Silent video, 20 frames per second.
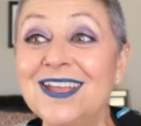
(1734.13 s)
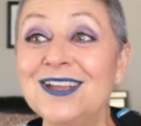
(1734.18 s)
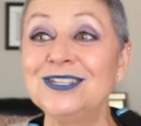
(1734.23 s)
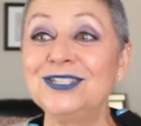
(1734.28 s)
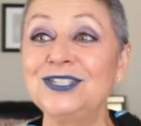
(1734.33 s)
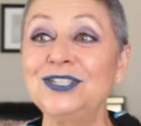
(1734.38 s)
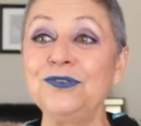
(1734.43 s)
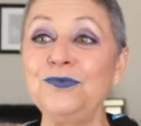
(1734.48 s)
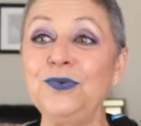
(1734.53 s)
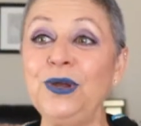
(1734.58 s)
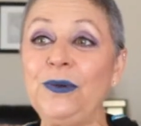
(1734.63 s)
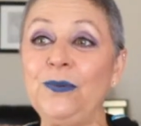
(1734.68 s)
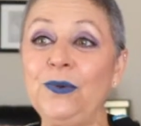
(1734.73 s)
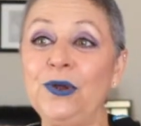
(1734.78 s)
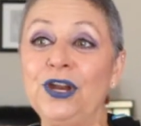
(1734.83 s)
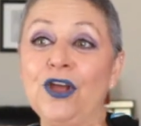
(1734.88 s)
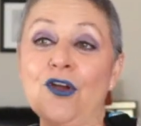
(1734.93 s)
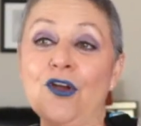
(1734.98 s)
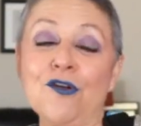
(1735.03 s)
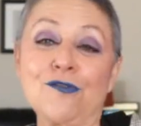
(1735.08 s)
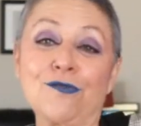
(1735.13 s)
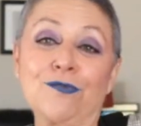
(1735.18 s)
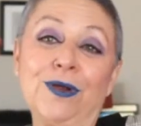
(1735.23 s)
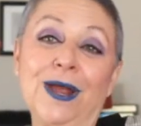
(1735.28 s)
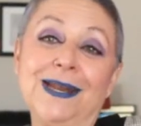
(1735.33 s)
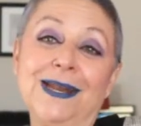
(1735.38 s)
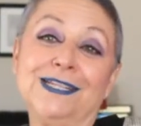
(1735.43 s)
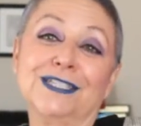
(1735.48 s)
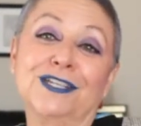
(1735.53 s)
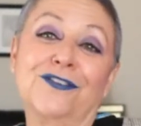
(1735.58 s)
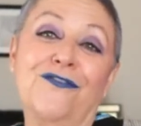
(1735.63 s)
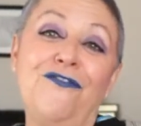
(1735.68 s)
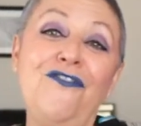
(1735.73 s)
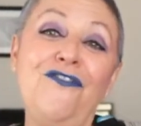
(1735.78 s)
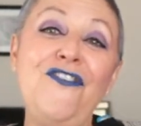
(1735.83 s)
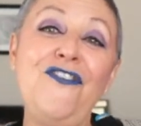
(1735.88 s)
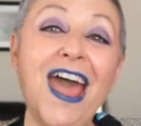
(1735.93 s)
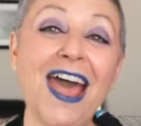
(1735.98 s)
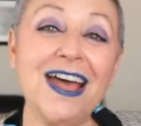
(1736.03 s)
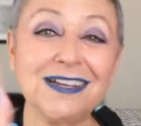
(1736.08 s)
So we would run as
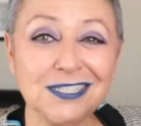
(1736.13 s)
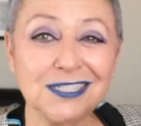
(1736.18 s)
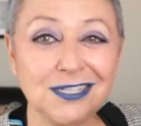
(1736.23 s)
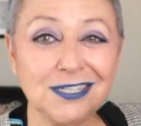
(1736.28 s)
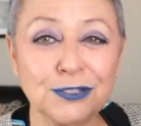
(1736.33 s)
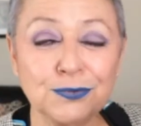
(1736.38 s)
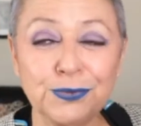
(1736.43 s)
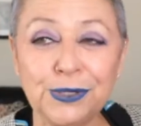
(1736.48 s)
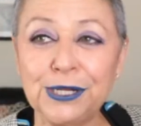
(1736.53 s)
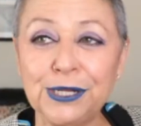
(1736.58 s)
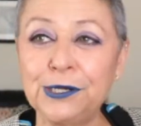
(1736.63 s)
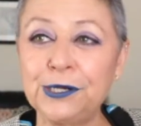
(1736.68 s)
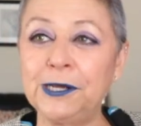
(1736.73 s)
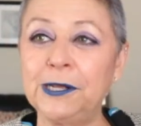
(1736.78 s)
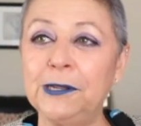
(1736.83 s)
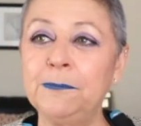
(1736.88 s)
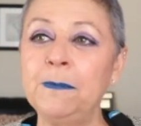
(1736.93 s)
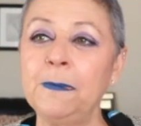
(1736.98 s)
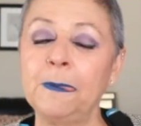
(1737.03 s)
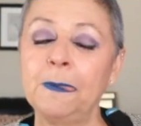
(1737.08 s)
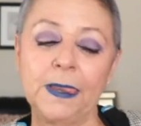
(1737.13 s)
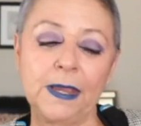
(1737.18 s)
fast as we could.